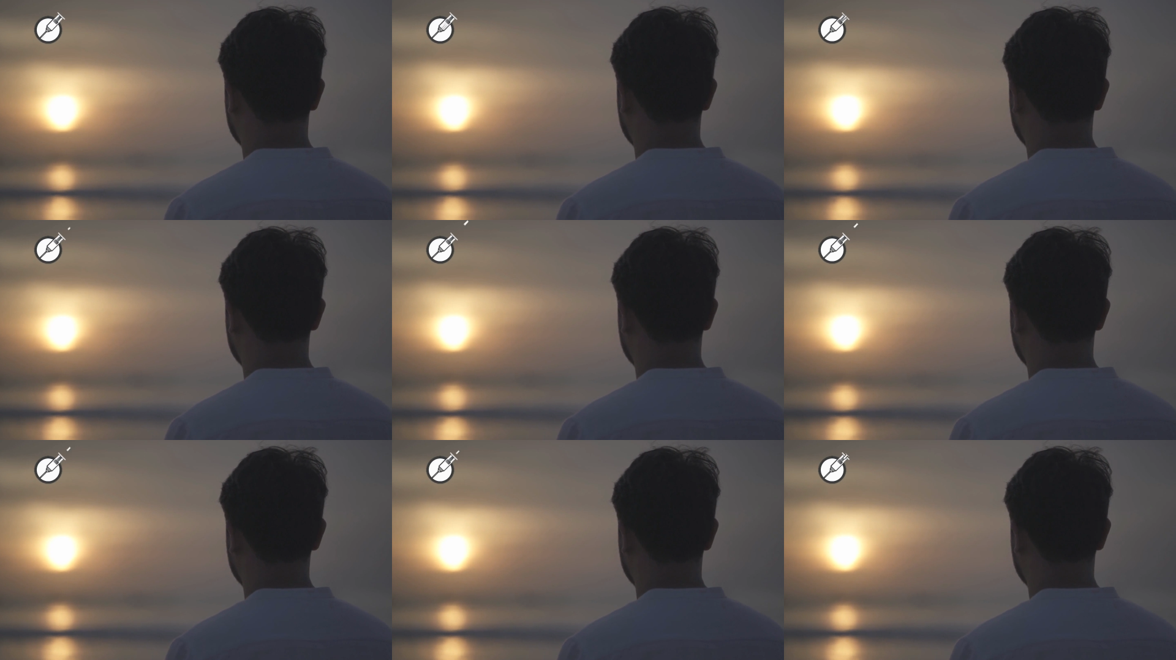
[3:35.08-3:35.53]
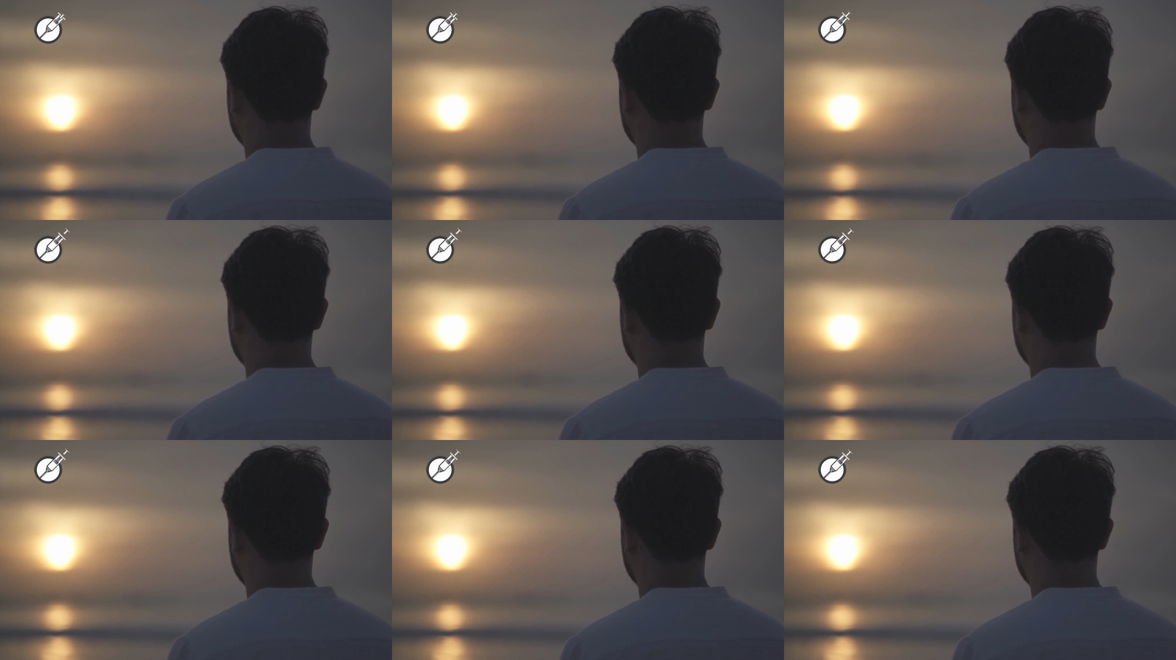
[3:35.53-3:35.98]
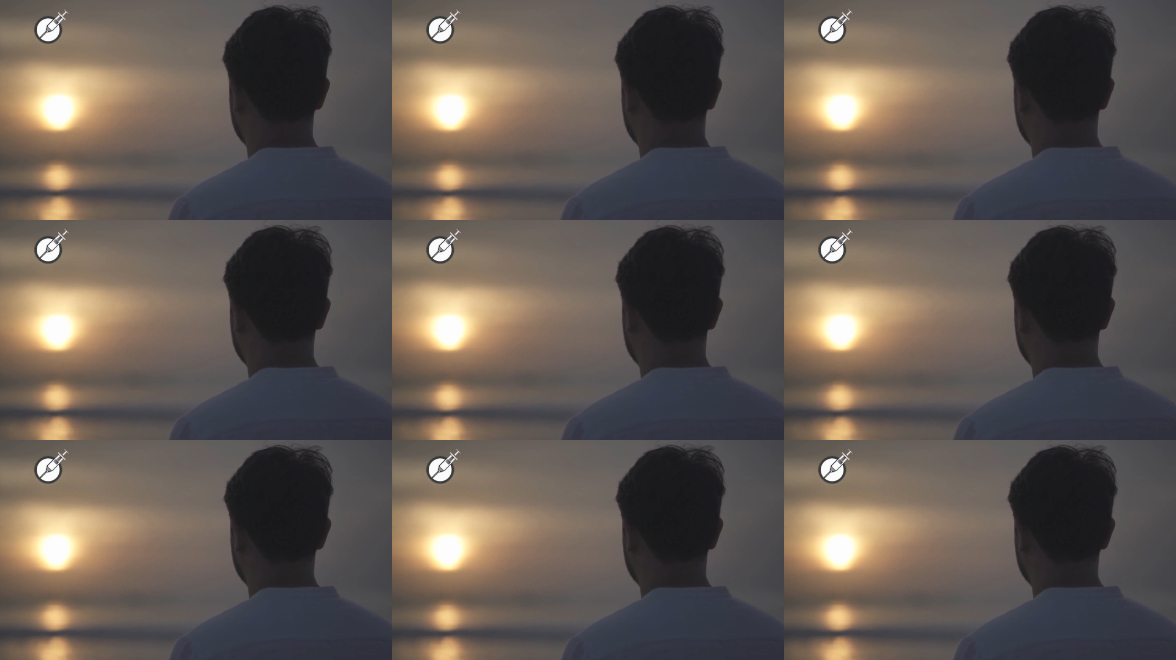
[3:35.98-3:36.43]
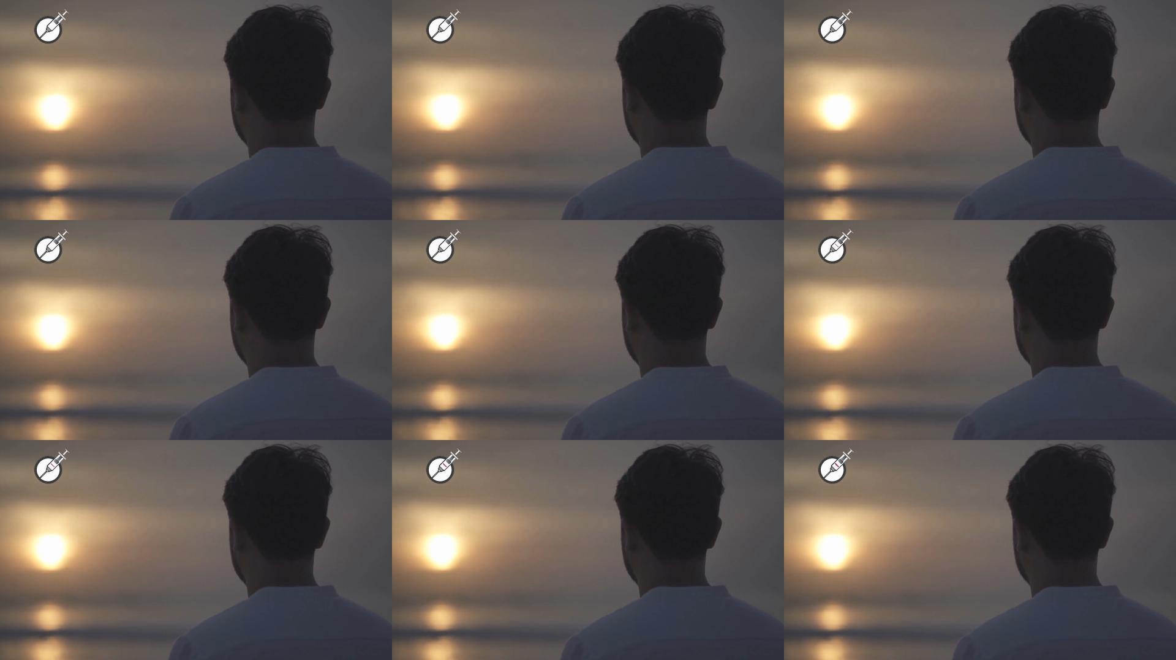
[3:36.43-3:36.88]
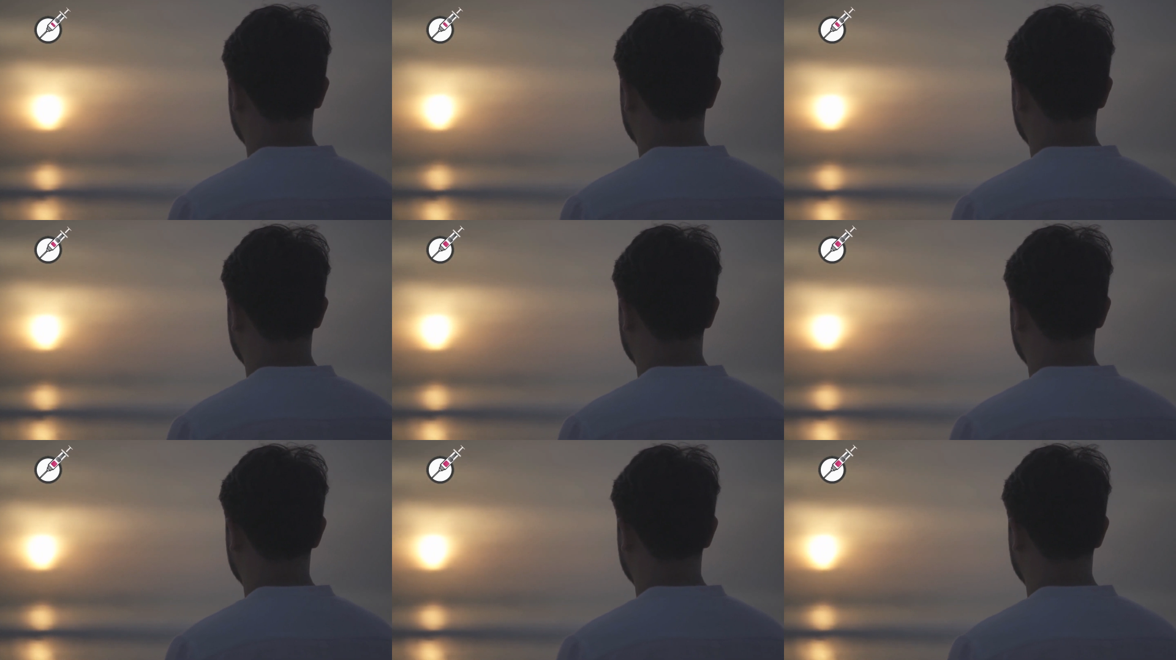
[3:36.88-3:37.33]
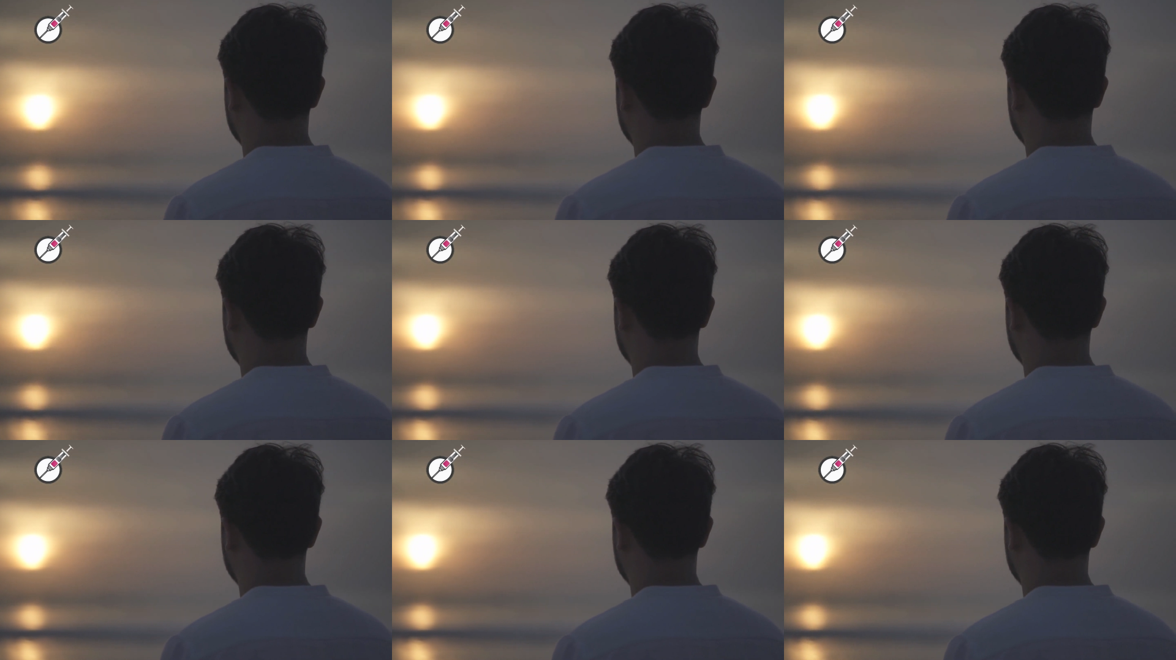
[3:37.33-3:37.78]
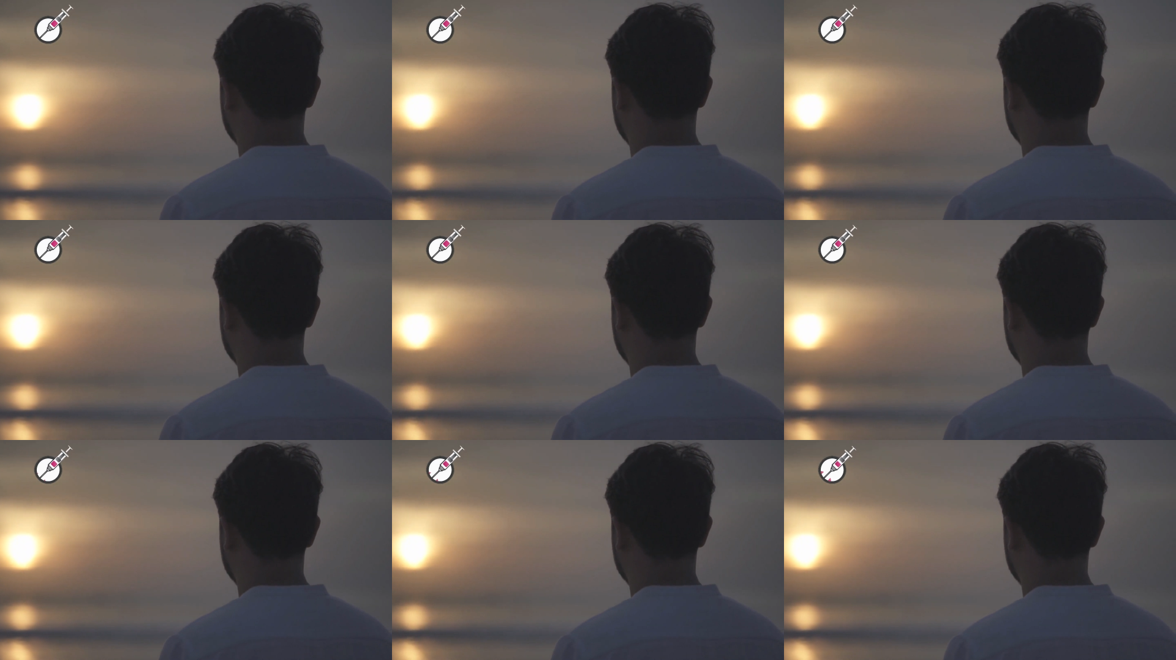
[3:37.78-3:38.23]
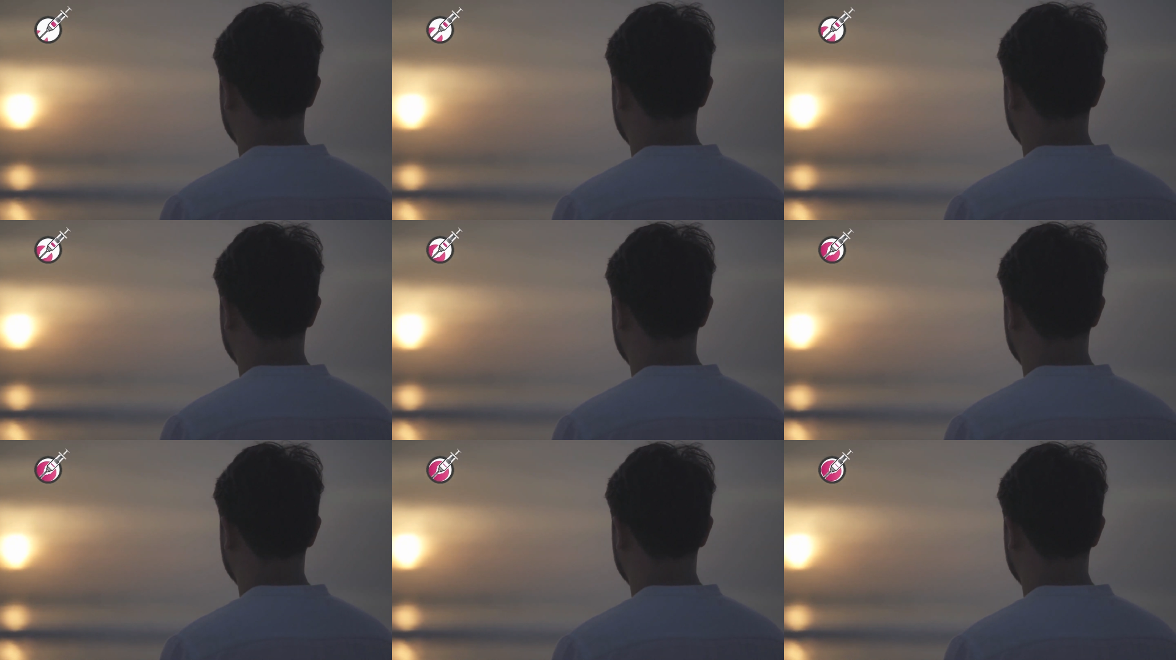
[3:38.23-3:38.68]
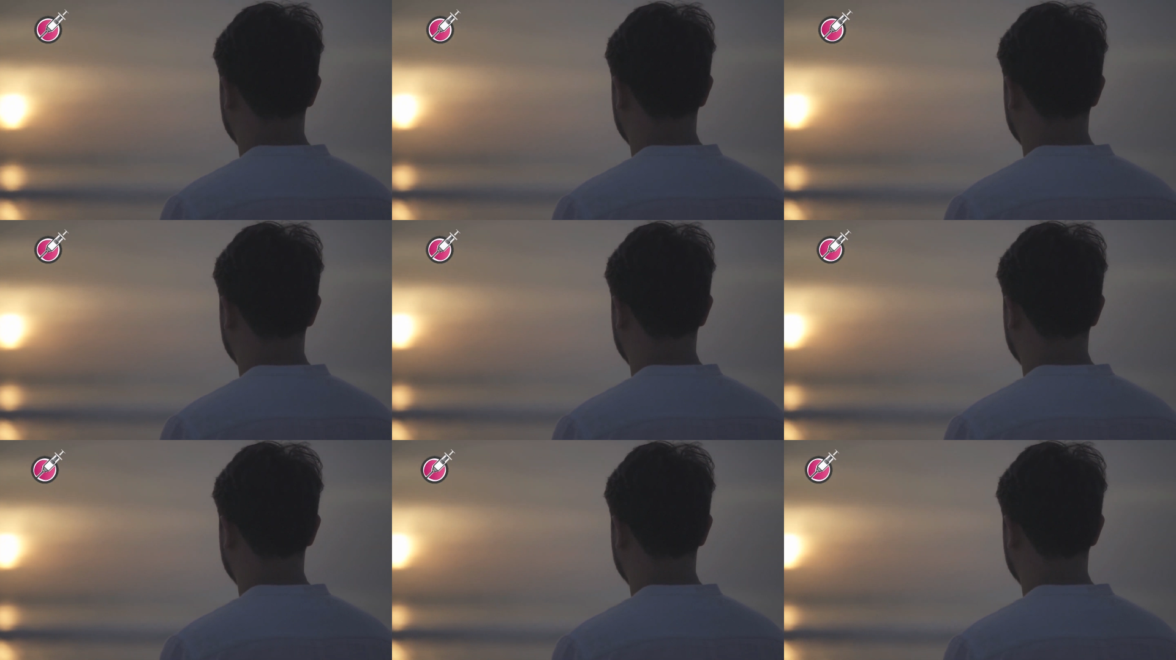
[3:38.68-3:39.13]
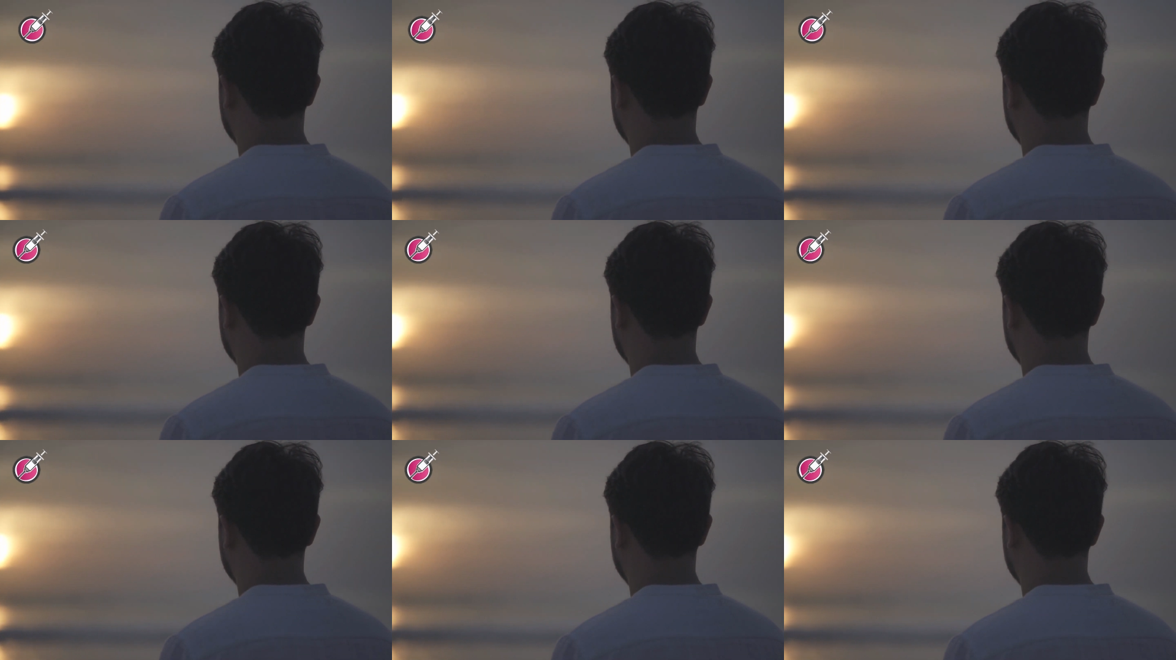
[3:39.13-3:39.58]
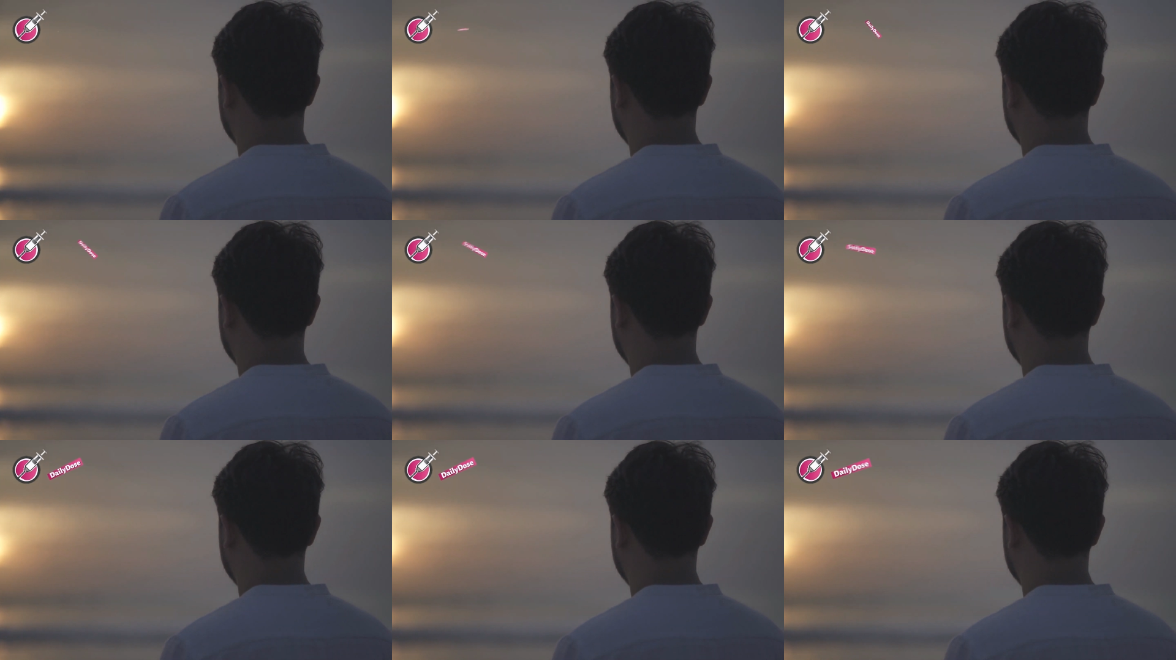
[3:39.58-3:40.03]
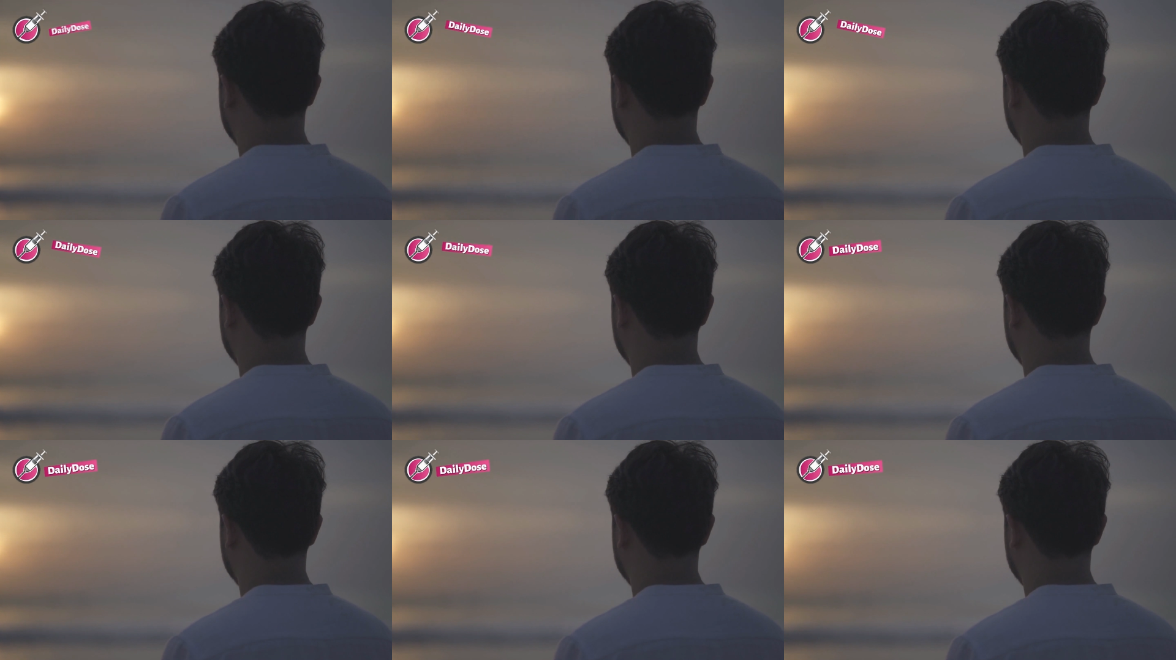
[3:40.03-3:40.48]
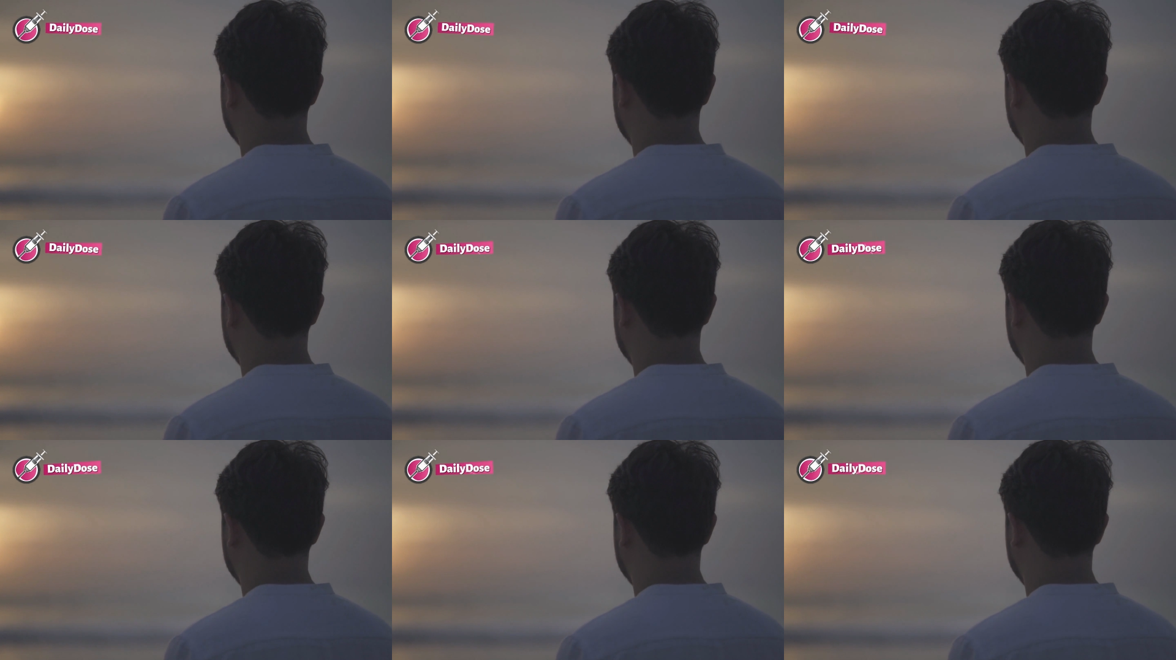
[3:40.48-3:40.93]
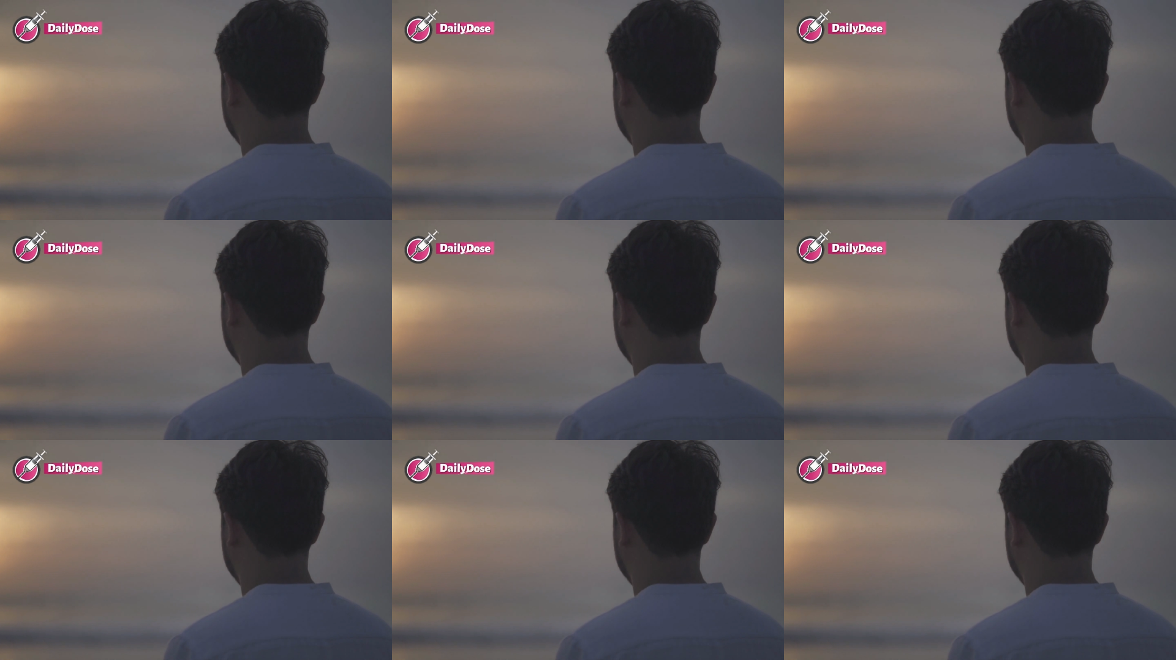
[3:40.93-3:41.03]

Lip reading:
(no speaker visible)